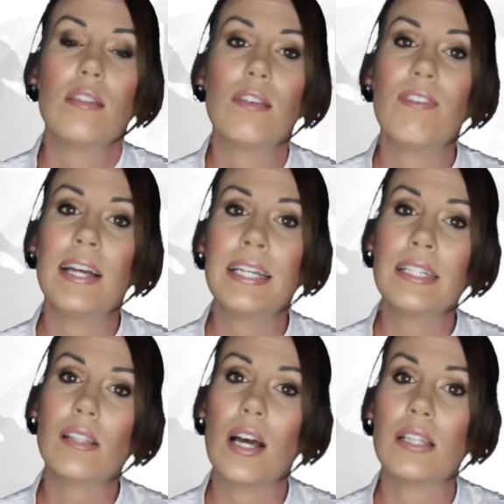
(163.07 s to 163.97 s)
The
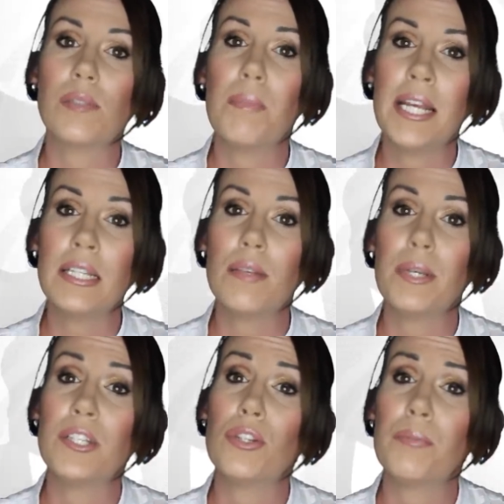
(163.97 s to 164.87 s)
findings caused many to
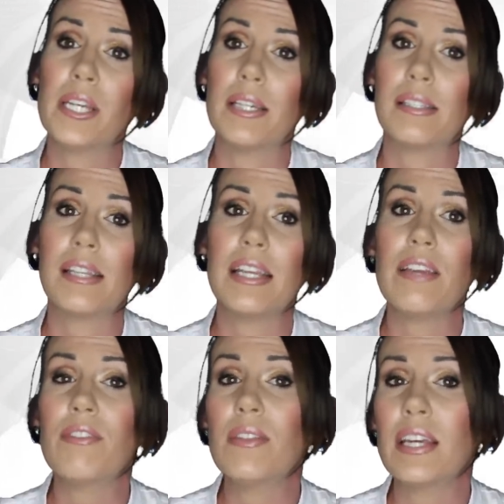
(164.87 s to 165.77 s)
be dubious that
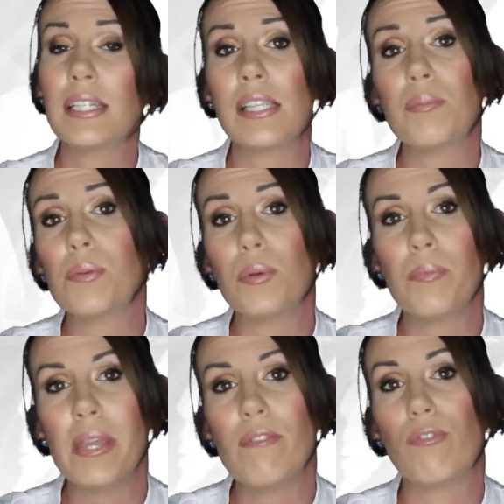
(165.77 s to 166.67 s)
even the acceptable
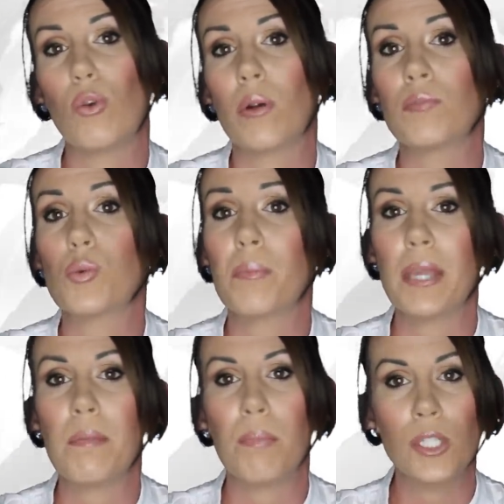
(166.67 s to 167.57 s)
meat forms were
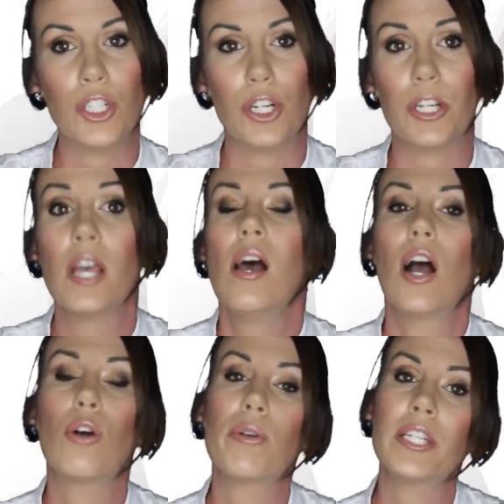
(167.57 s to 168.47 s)
being butchered
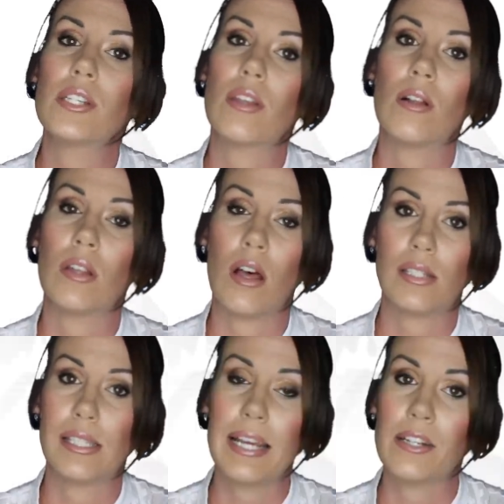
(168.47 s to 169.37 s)
according to the halal
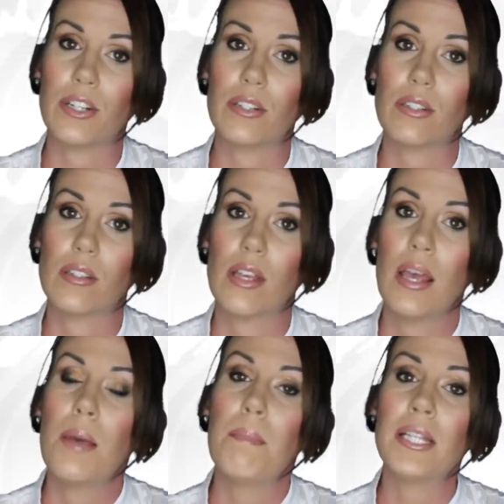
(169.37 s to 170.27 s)
standards.
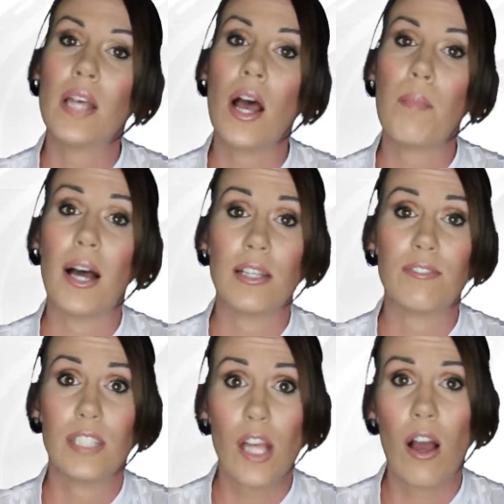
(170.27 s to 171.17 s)
Metab
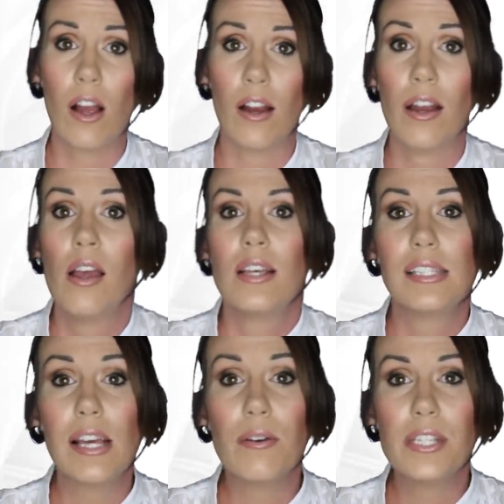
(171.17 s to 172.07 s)
Aspsar,
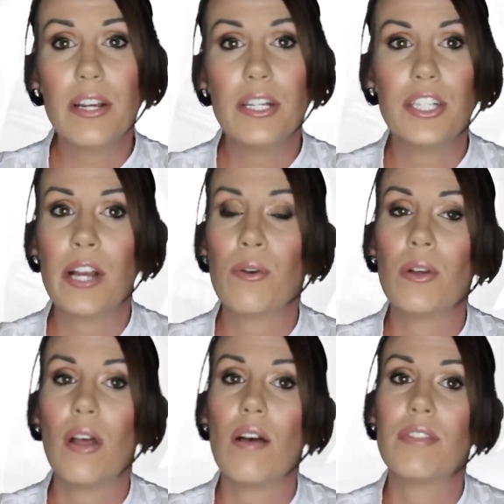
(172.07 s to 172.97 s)
Secretary
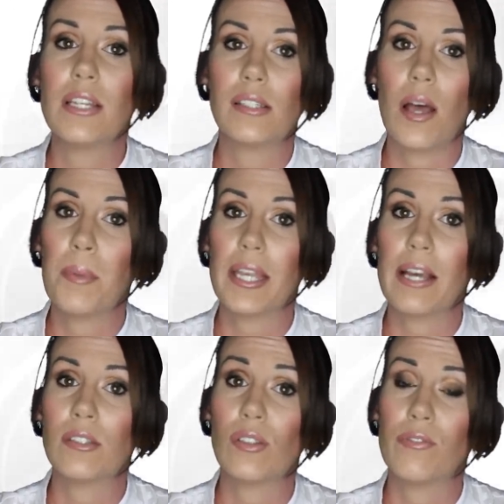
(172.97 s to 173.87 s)
General of the Islamic
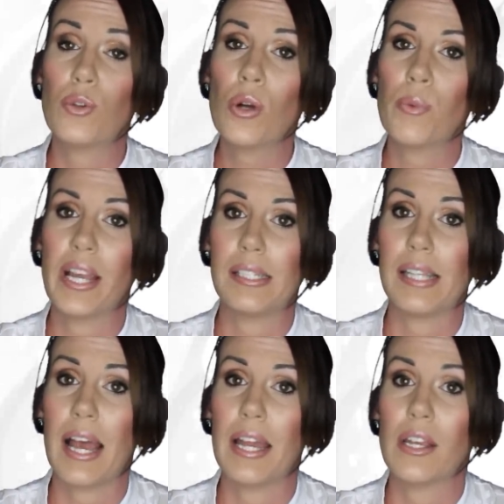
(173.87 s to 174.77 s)
Council of Norway,
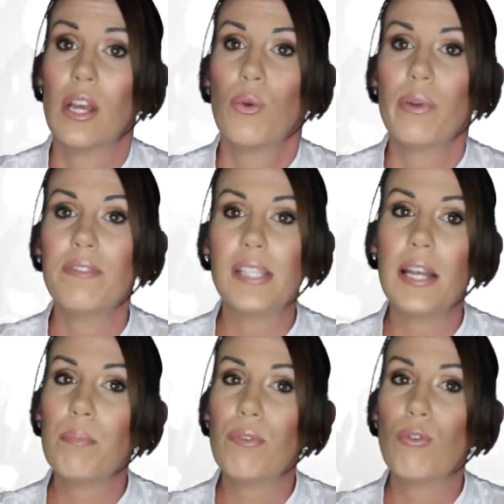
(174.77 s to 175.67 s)
said, "We've
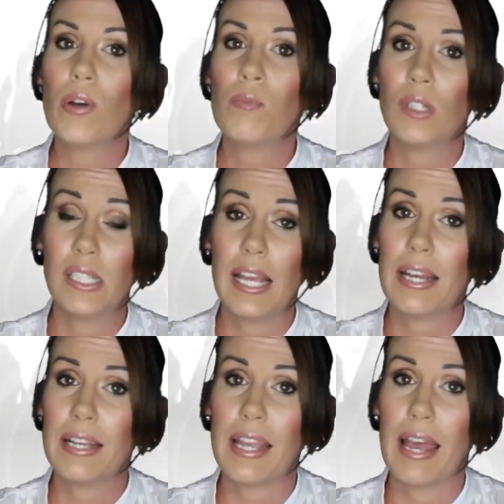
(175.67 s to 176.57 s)
said it before and we'll
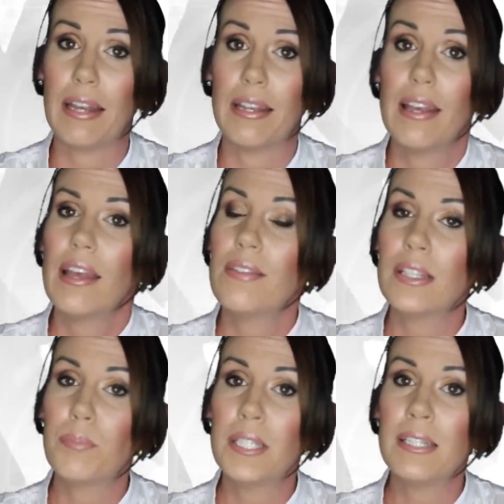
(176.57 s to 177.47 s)
say it again. In
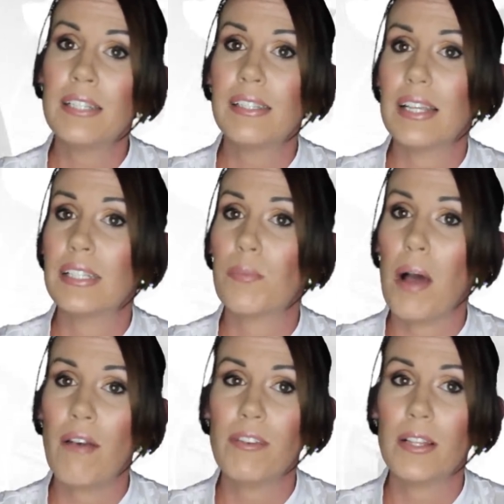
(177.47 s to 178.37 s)
this business, it's
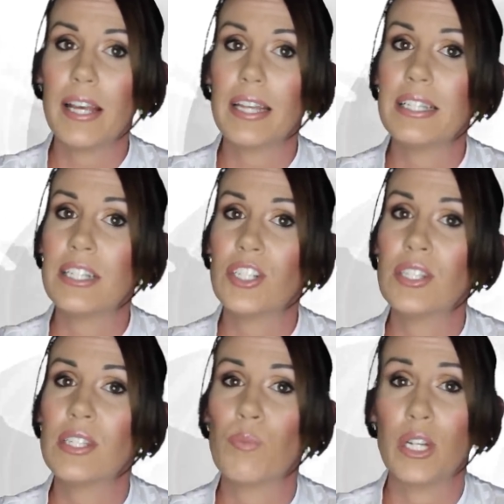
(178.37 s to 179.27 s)
mafia-like
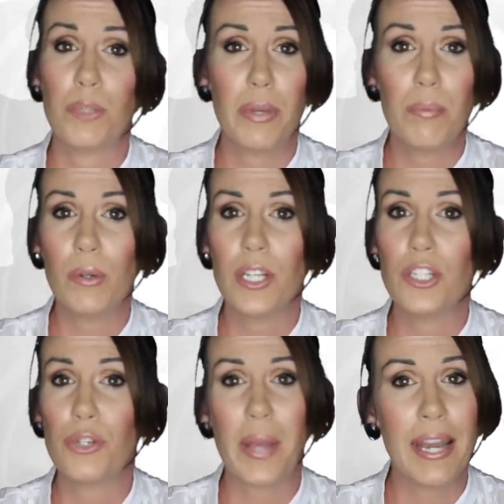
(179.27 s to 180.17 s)
conditions in which people
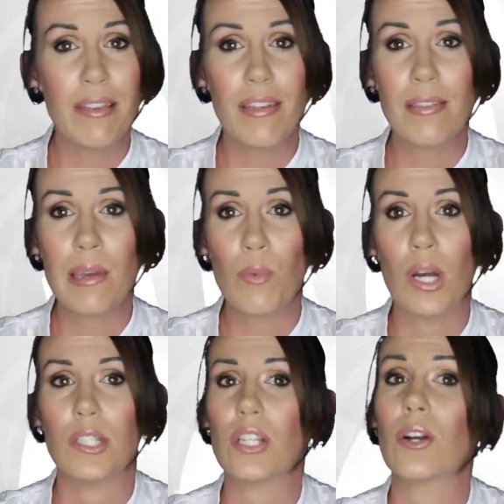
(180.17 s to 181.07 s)
can do anything they
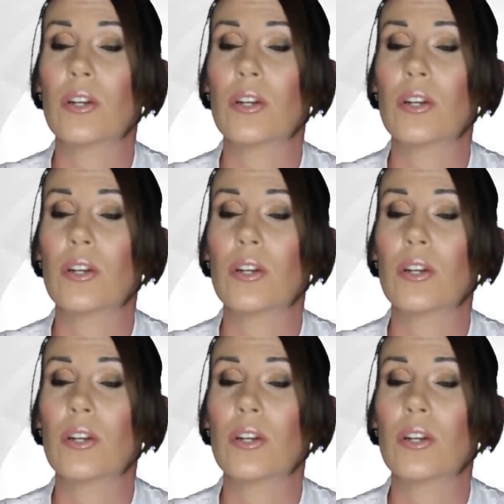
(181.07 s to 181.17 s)
want to